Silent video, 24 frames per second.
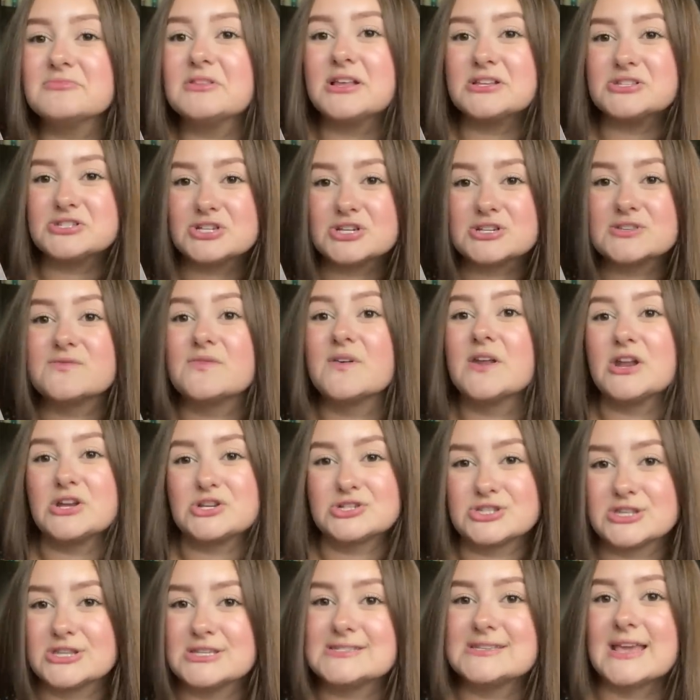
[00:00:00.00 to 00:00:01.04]
Let's just finish
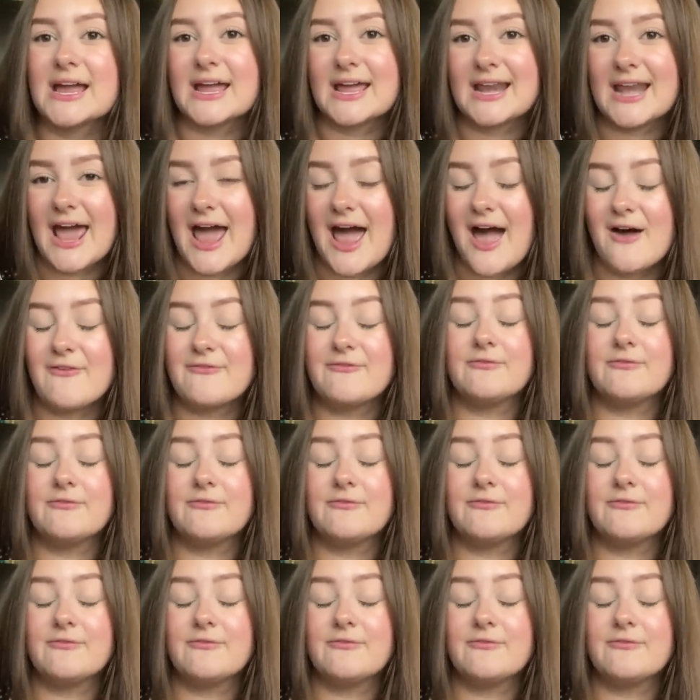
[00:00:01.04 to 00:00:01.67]
the second half.